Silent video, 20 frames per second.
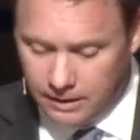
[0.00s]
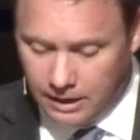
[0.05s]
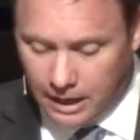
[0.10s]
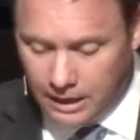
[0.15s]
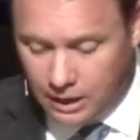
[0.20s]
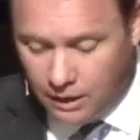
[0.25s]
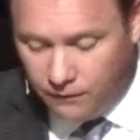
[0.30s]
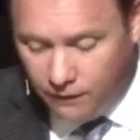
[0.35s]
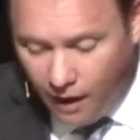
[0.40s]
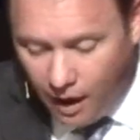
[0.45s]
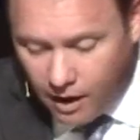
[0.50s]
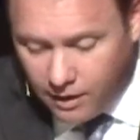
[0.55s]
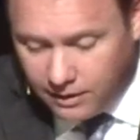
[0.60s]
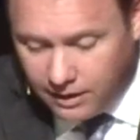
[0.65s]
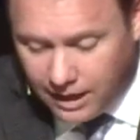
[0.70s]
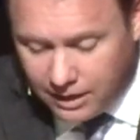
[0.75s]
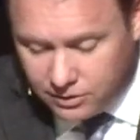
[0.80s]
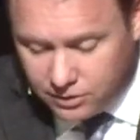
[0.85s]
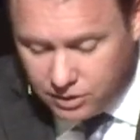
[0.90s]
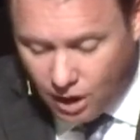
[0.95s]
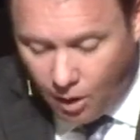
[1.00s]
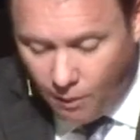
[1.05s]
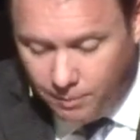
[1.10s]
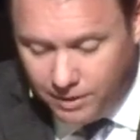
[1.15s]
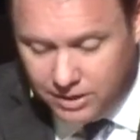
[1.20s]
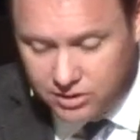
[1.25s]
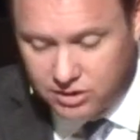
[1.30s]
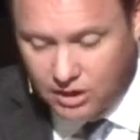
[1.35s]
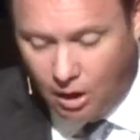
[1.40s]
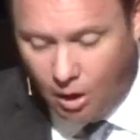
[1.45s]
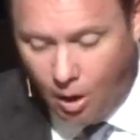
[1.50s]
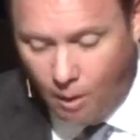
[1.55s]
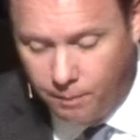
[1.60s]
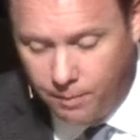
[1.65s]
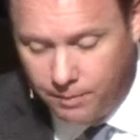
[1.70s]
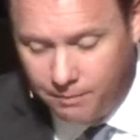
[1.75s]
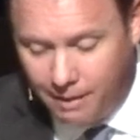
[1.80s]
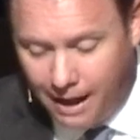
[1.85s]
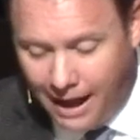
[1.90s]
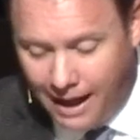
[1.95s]
And you've heard this don't be so
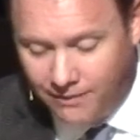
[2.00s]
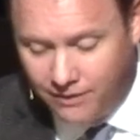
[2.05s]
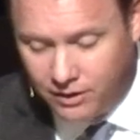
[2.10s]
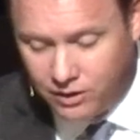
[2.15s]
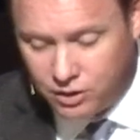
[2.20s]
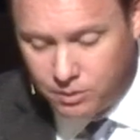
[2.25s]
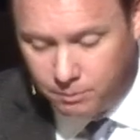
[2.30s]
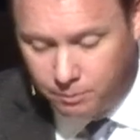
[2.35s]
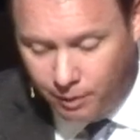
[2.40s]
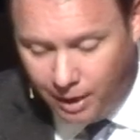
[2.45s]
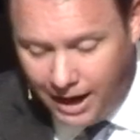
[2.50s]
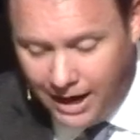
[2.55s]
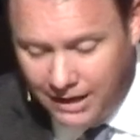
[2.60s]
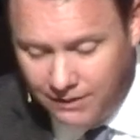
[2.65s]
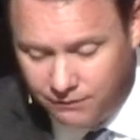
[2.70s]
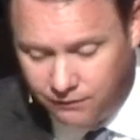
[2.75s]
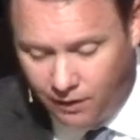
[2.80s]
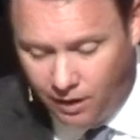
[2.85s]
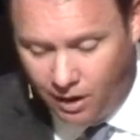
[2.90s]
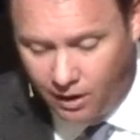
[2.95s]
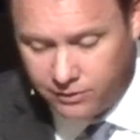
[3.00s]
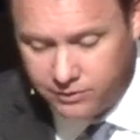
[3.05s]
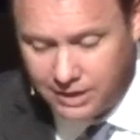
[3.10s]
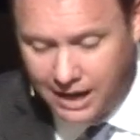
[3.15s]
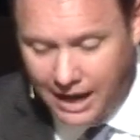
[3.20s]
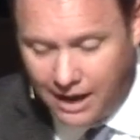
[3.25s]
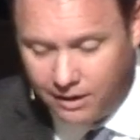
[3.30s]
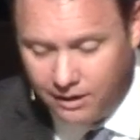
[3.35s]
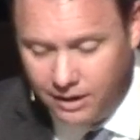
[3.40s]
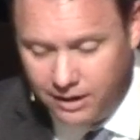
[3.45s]
open minded that your brain falls out.